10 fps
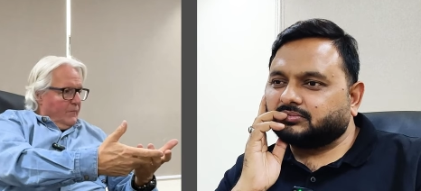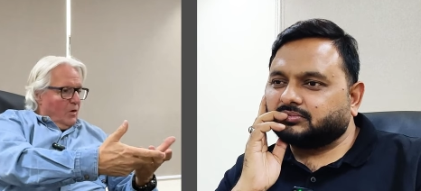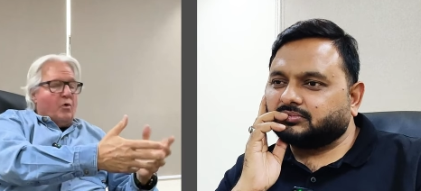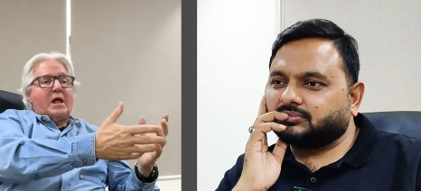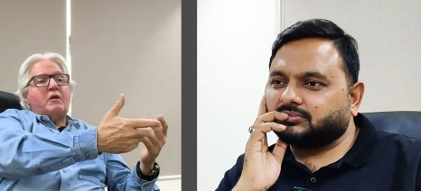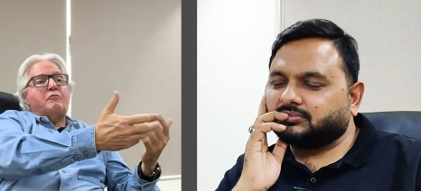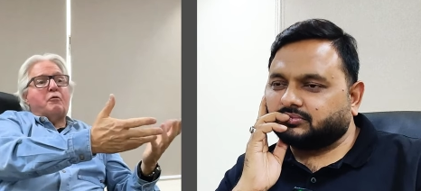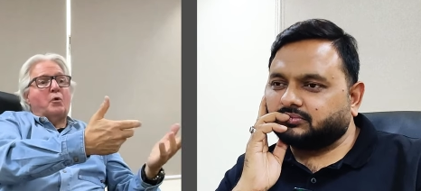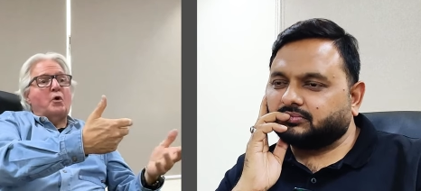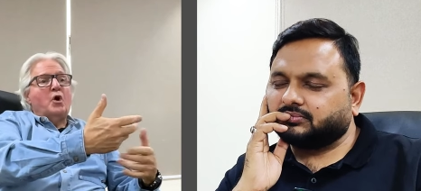Speaker 1: credit
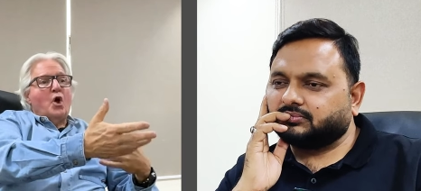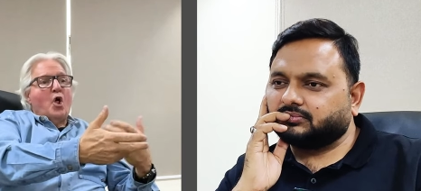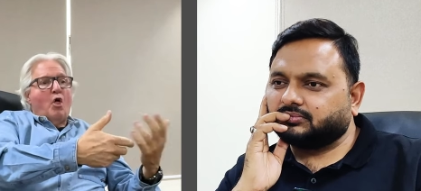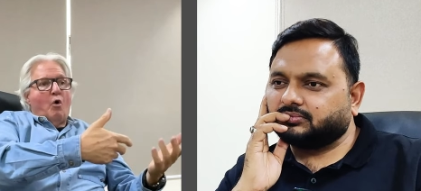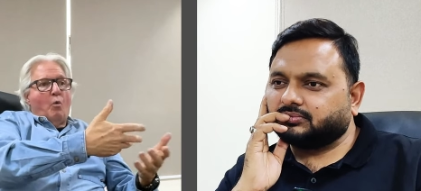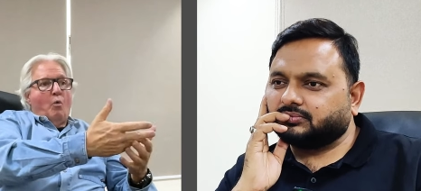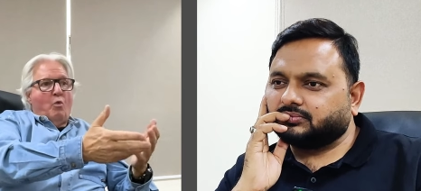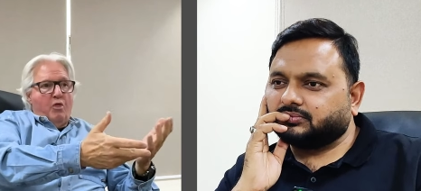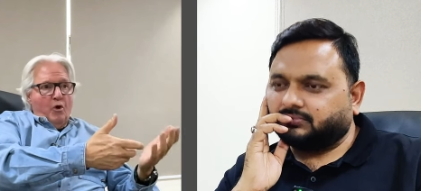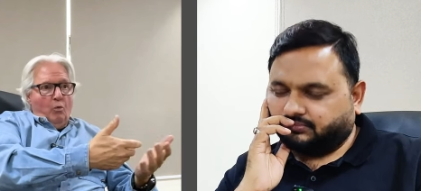for
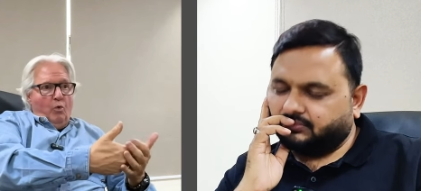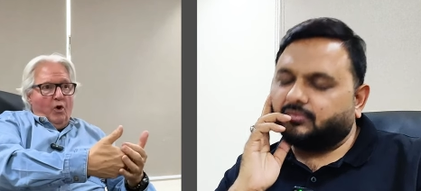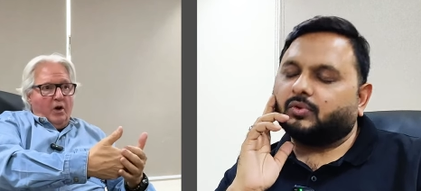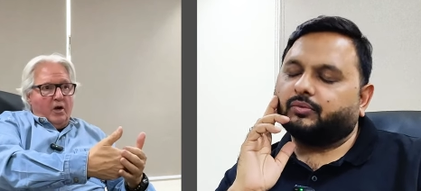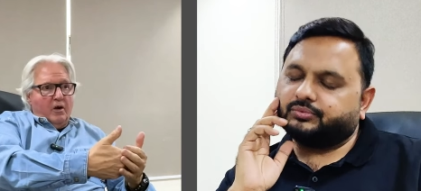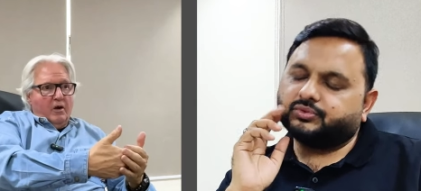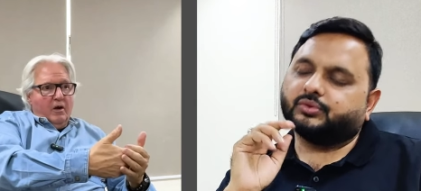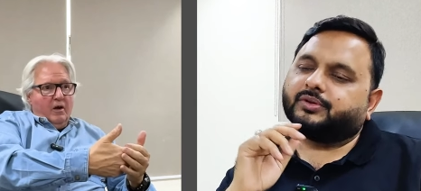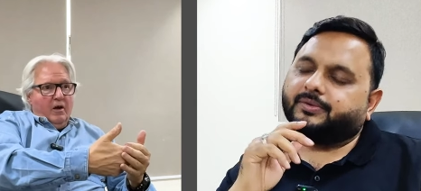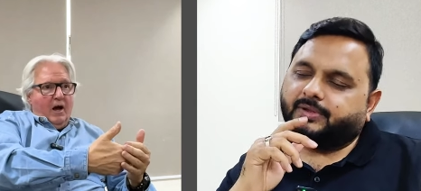their work.
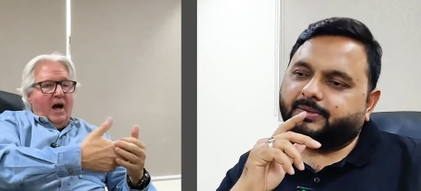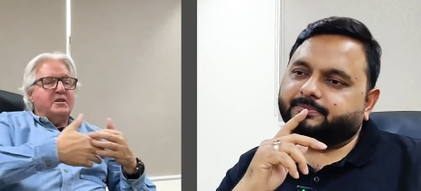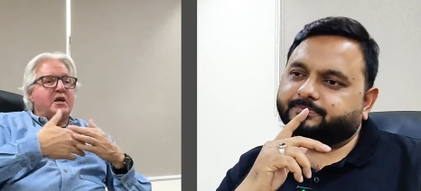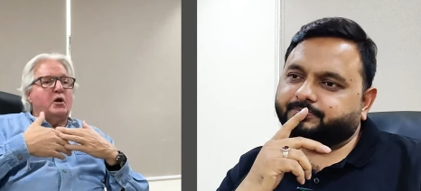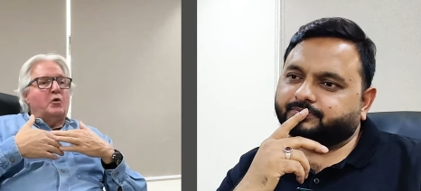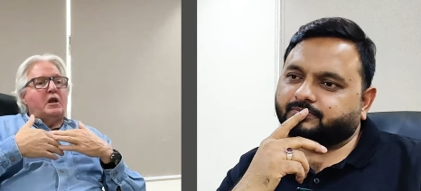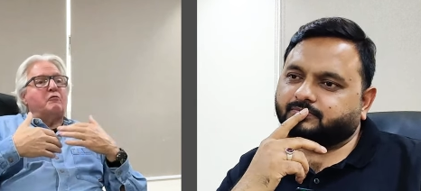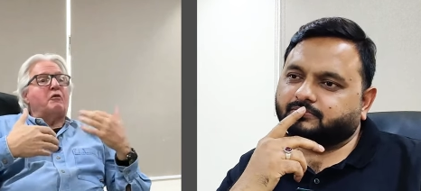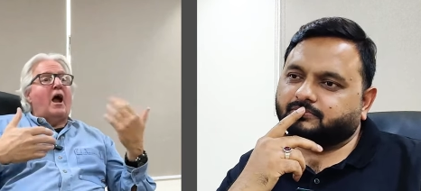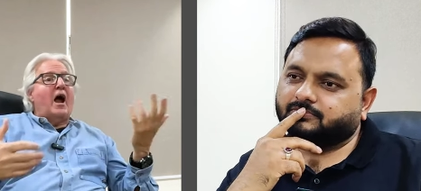Absolutely. I take credit
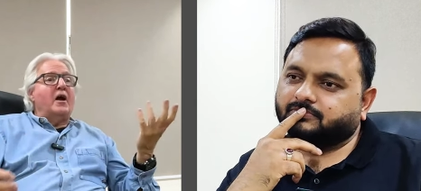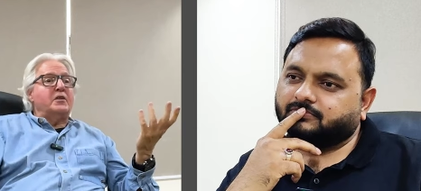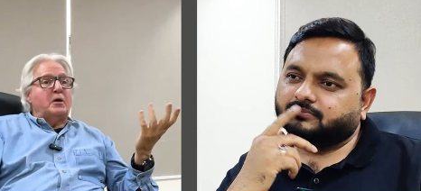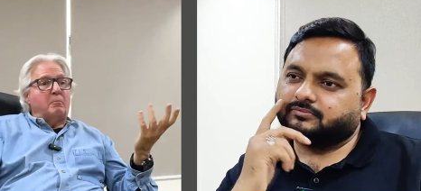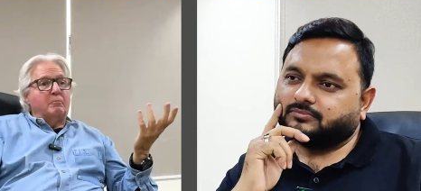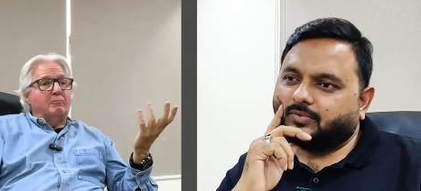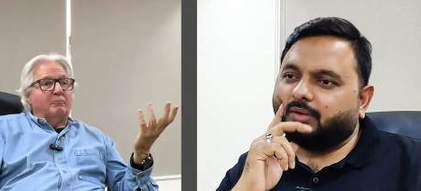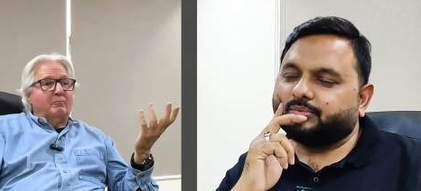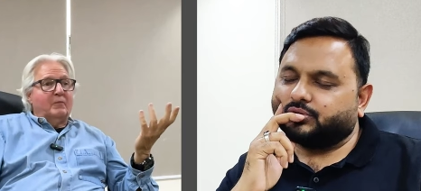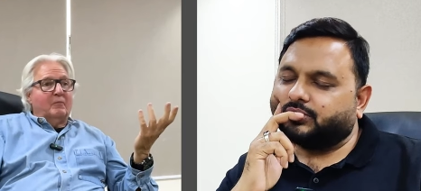for hiring them.
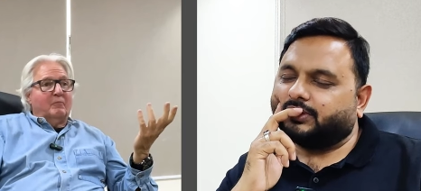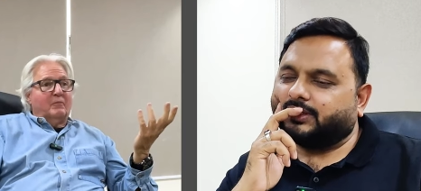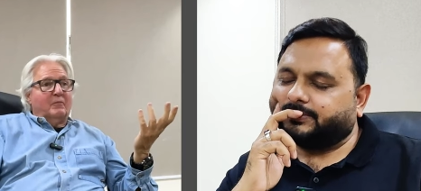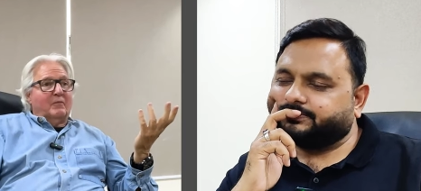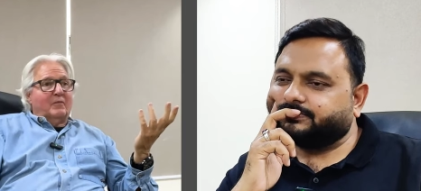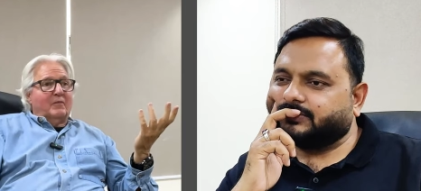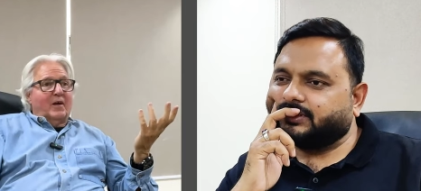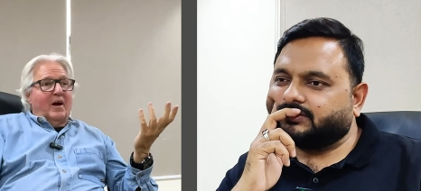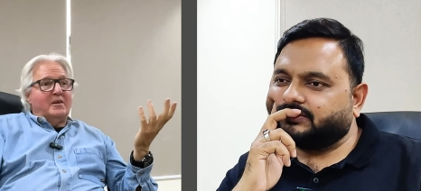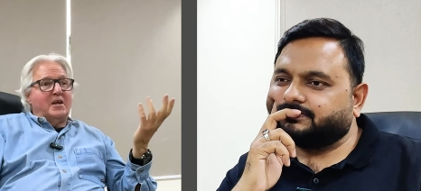
Speaker 2: Absolutely, yeah.
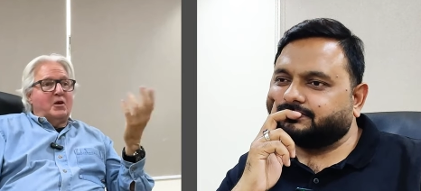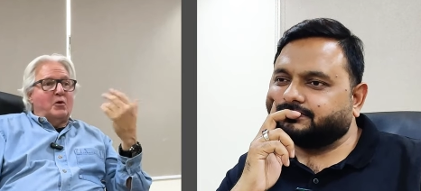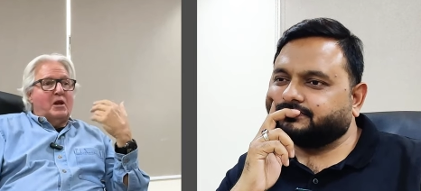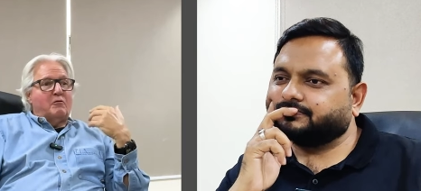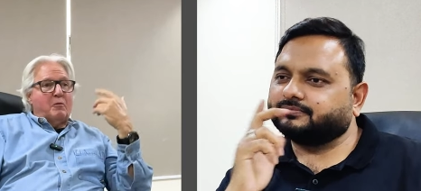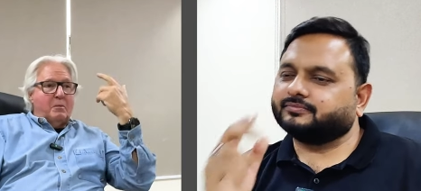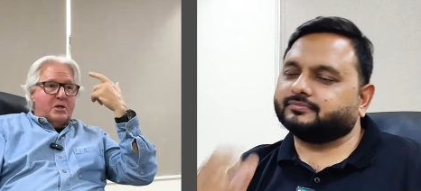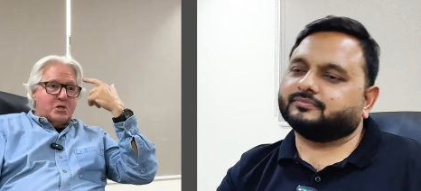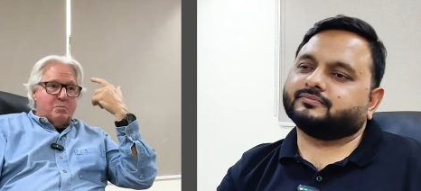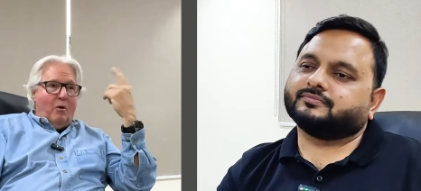
Speaker 1: I take credit for
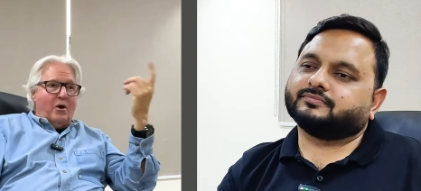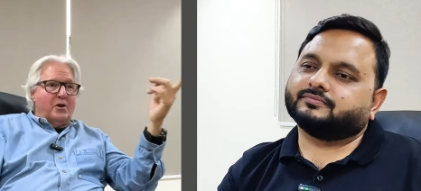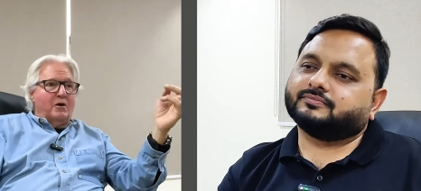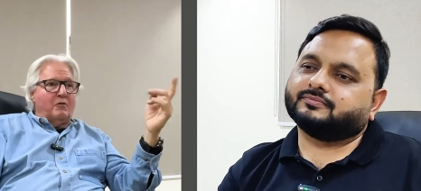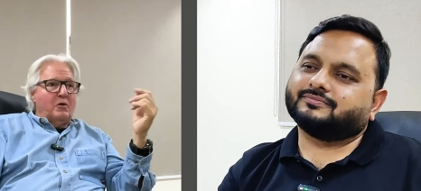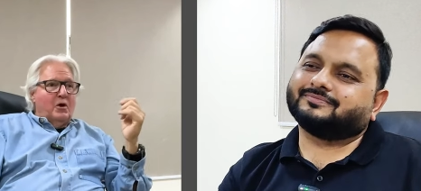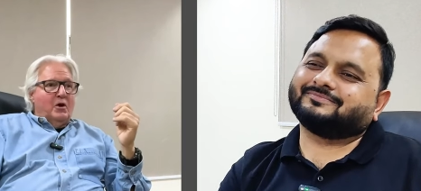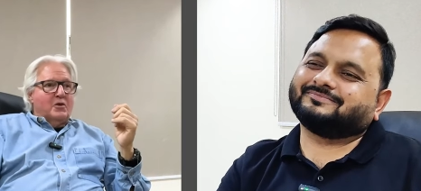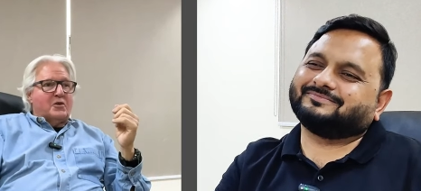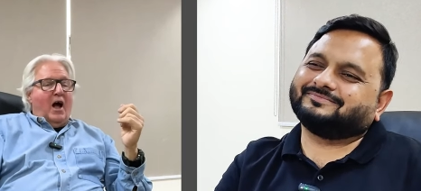being smart enough
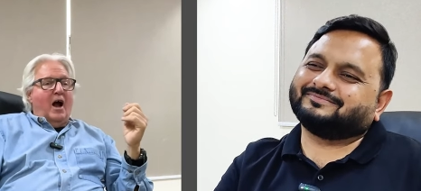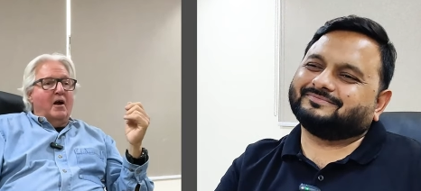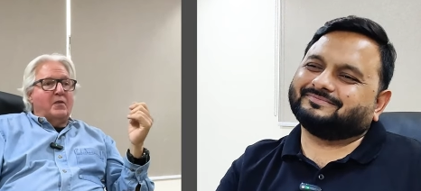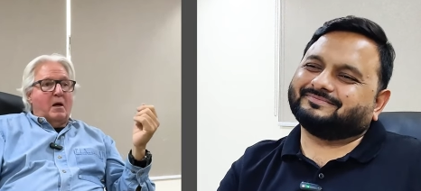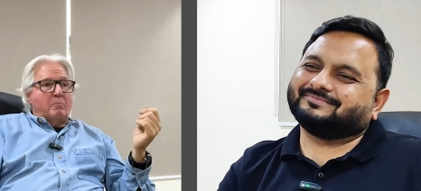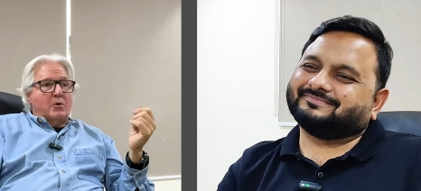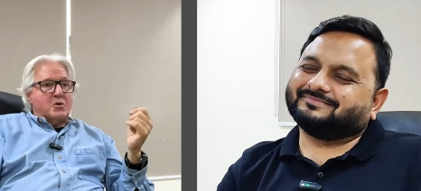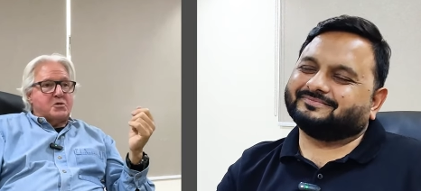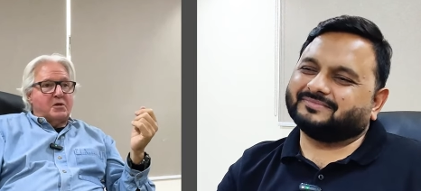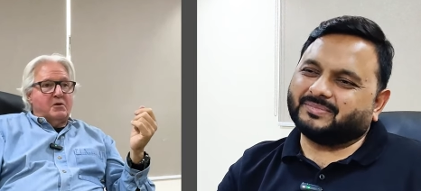to hire that
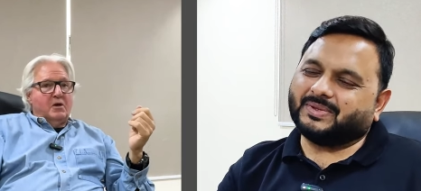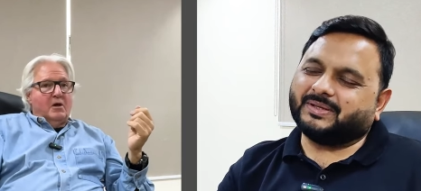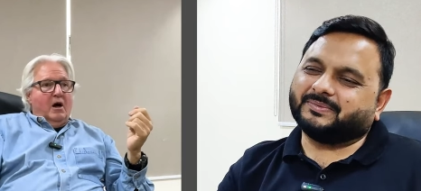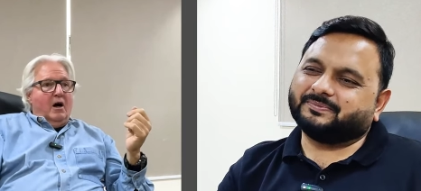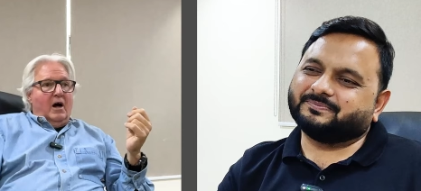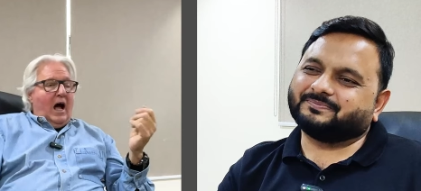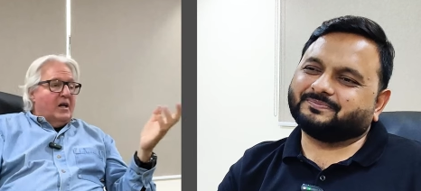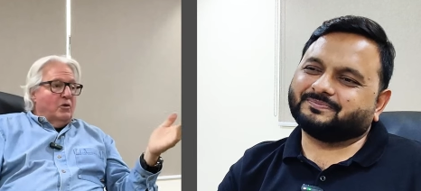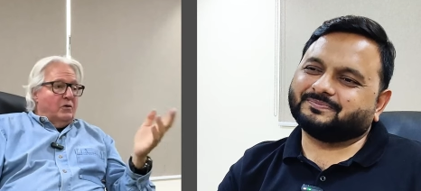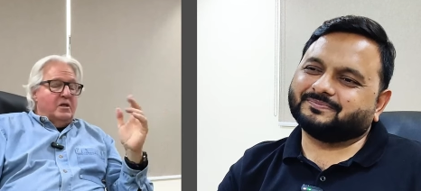person. Yeah. Uh, I
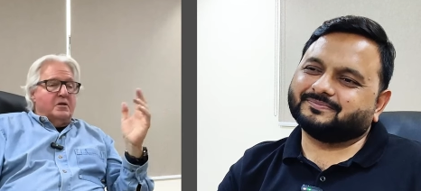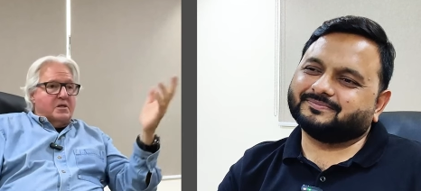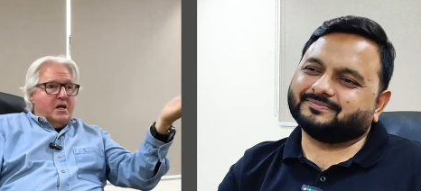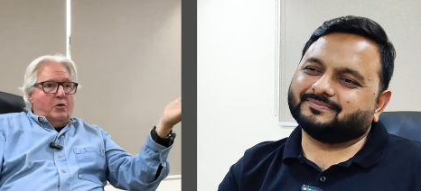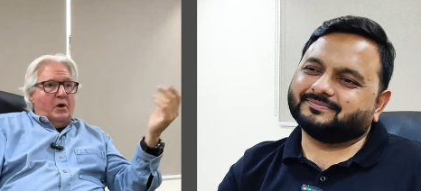don't need to take